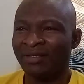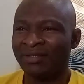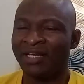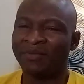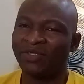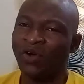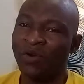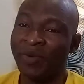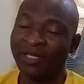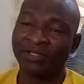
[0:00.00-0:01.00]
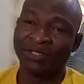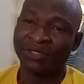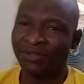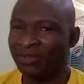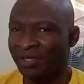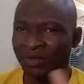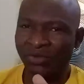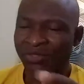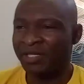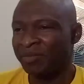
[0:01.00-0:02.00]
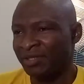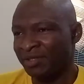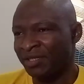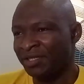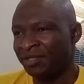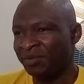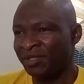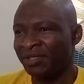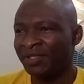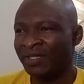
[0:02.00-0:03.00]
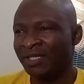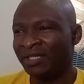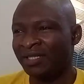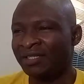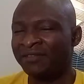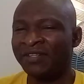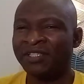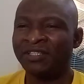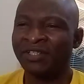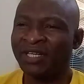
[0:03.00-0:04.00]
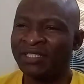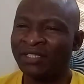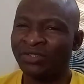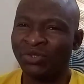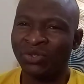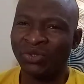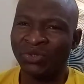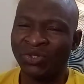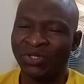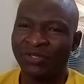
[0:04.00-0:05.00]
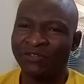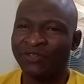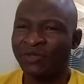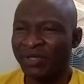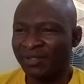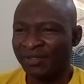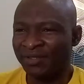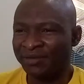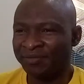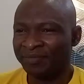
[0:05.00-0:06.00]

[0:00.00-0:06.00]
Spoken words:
Depth or penetration, I'll use them interchangeably, is inversely related to frequency.